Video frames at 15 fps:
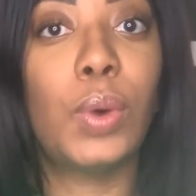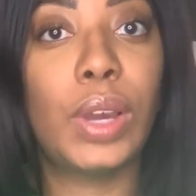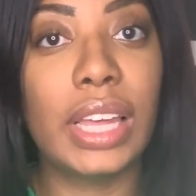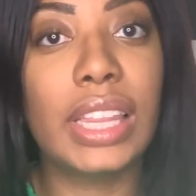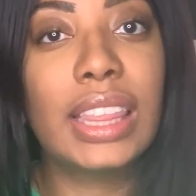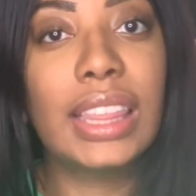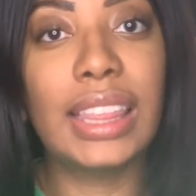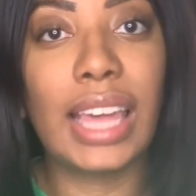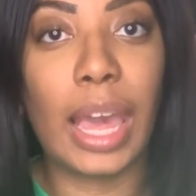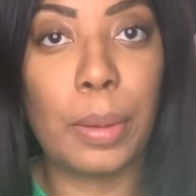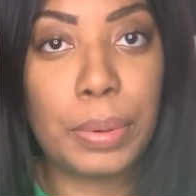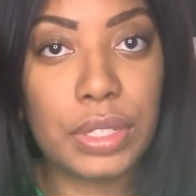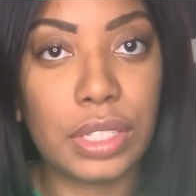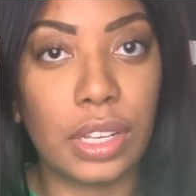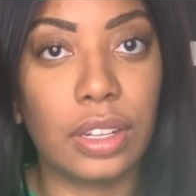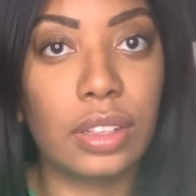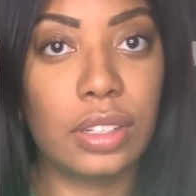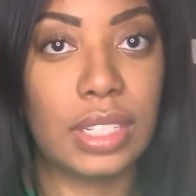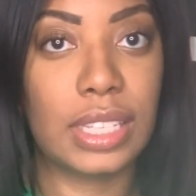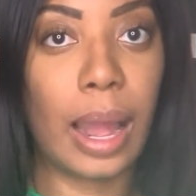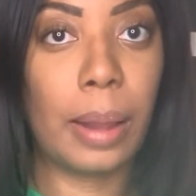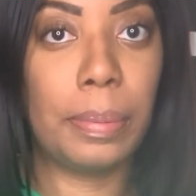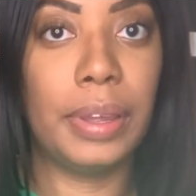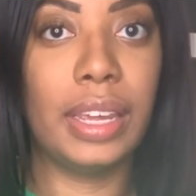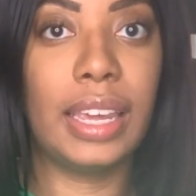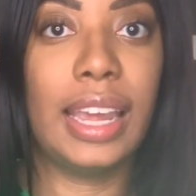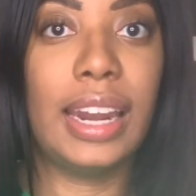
with that particular topic.